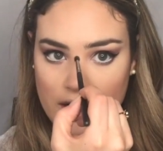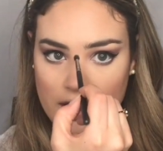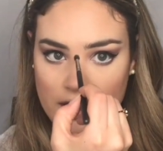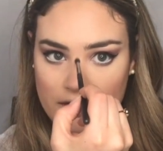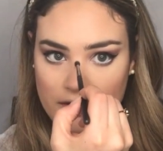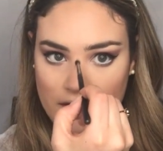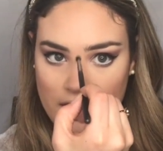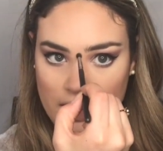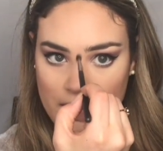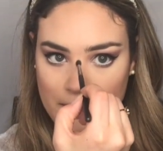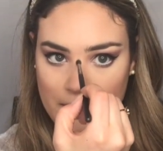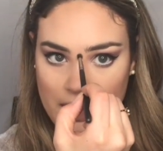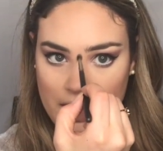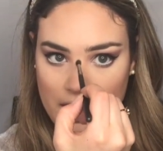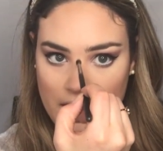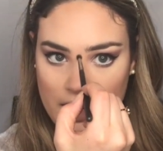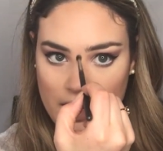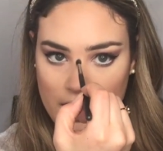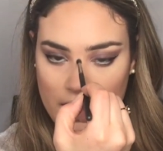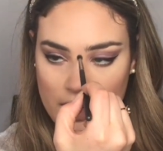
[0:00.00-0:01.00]
kind of up
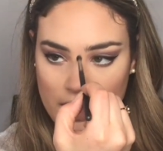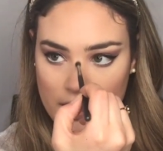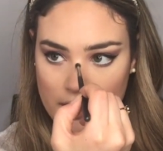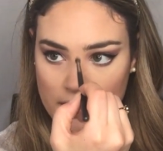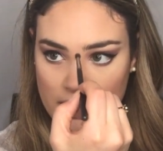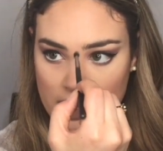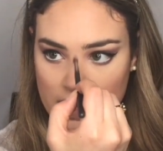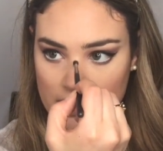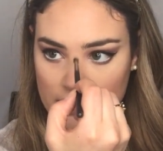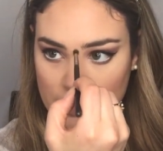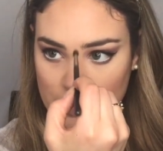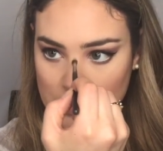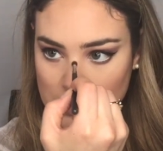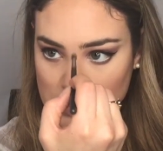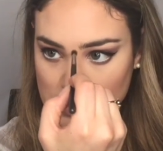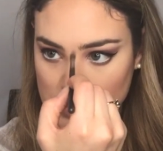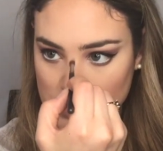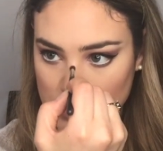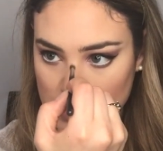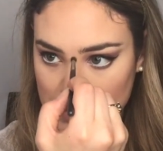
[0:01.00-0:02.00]
higher, kind of
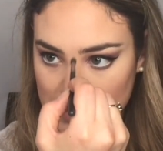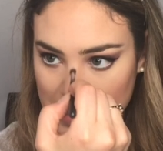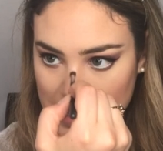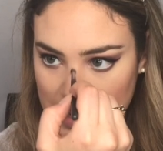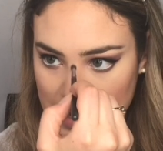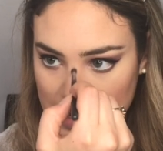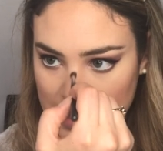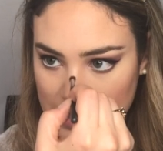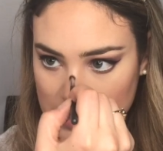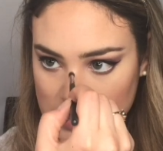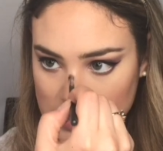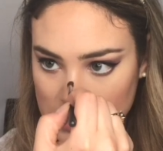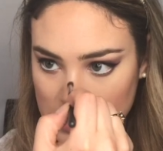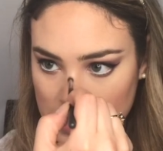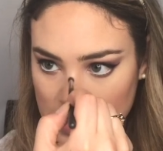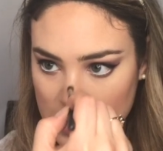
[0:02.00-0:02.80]
almost between my eyes,